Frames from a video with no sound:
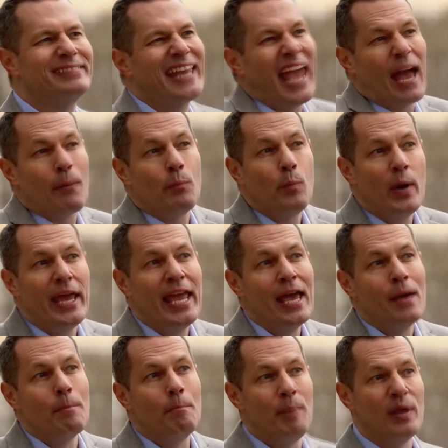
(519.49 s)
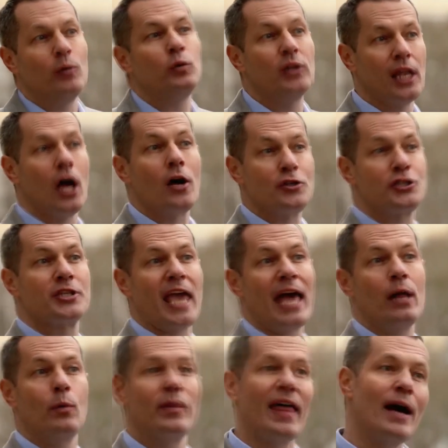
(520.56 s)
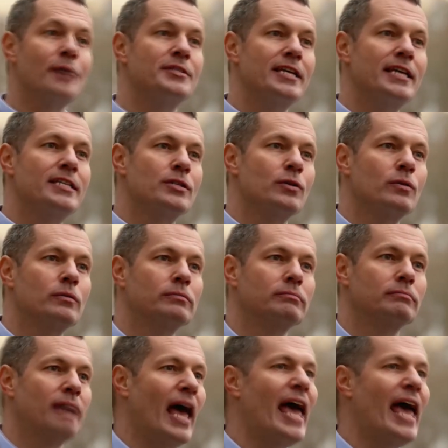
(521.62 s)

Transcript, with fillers: can we build large scale without it or